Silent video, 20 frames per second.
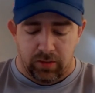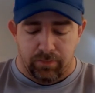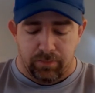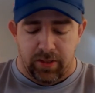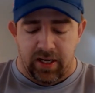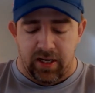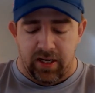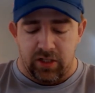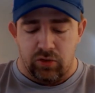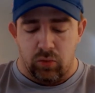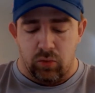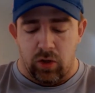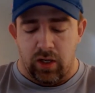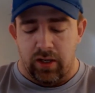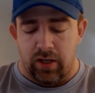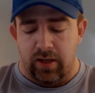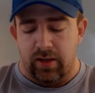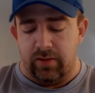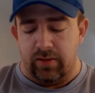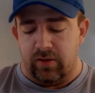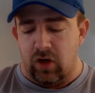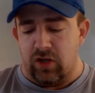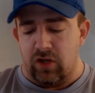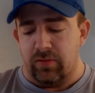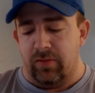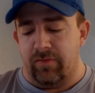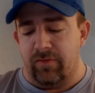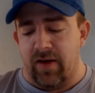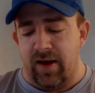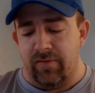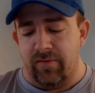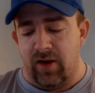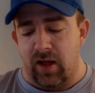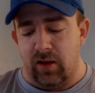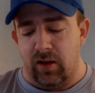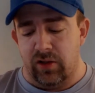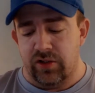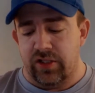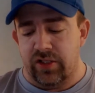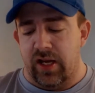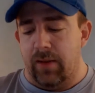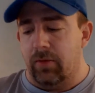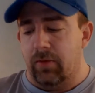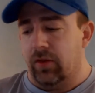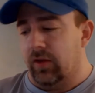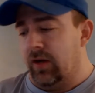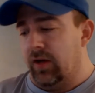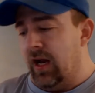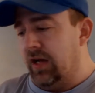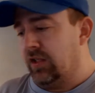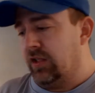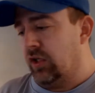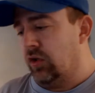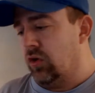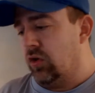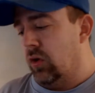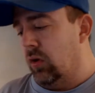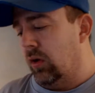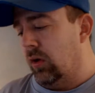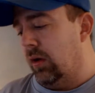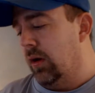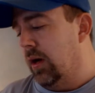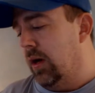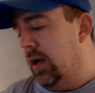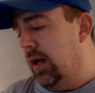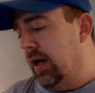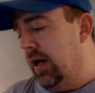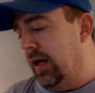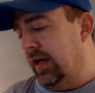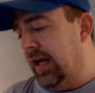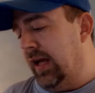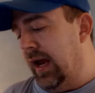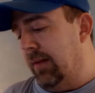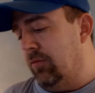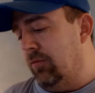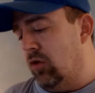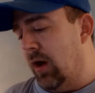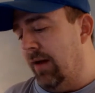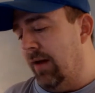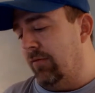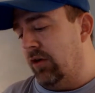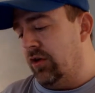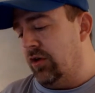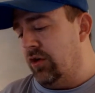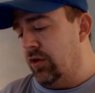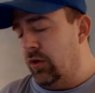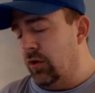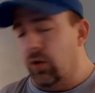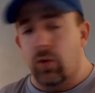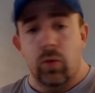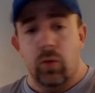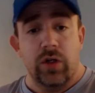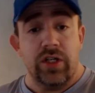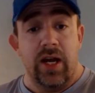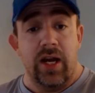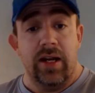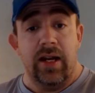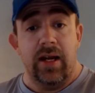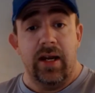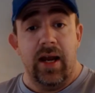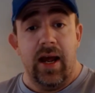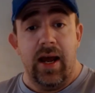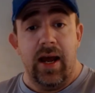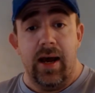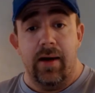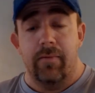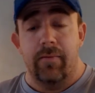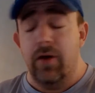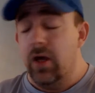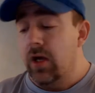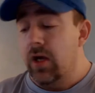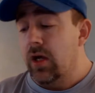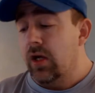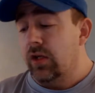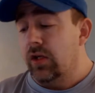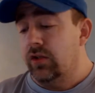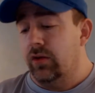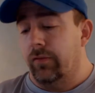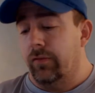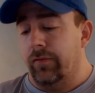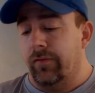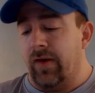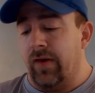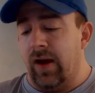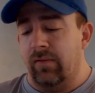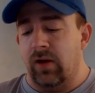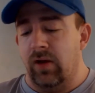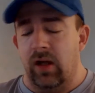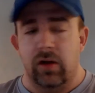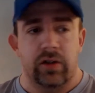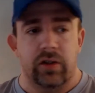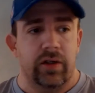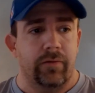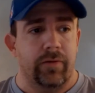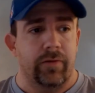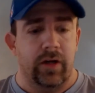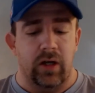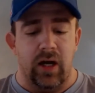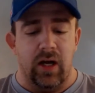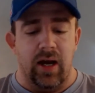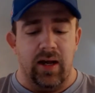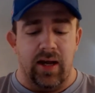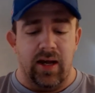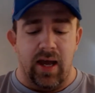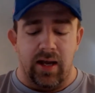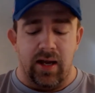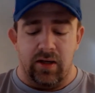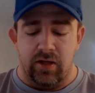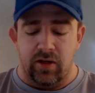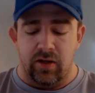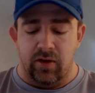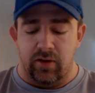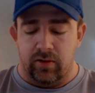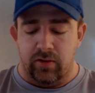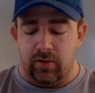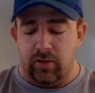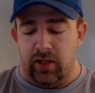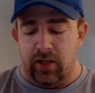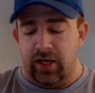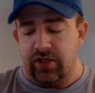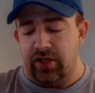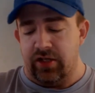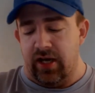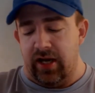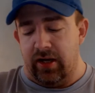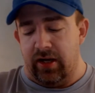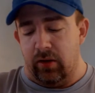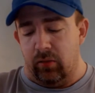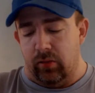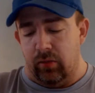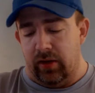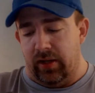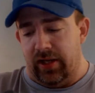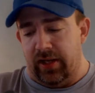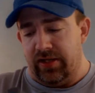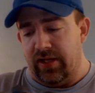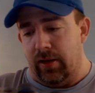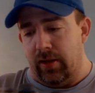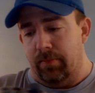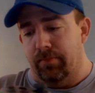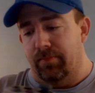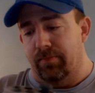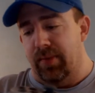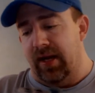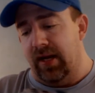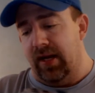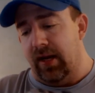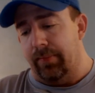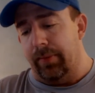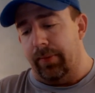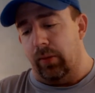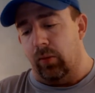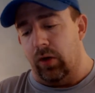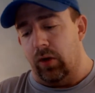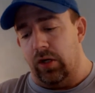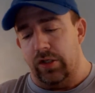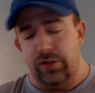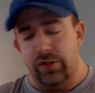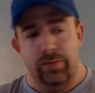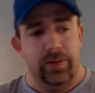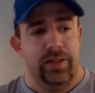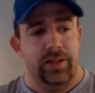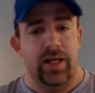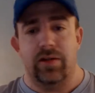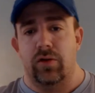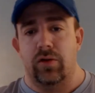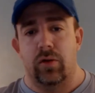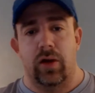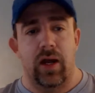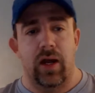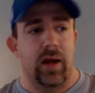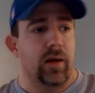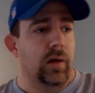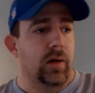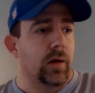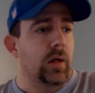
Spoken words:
PS1, and it cost me $5. It came with a nice controller and the game driver too, which I didn't have. So for $5, I figured I'd add it to the collection. I didn't realize how beat up it was, but that's okay.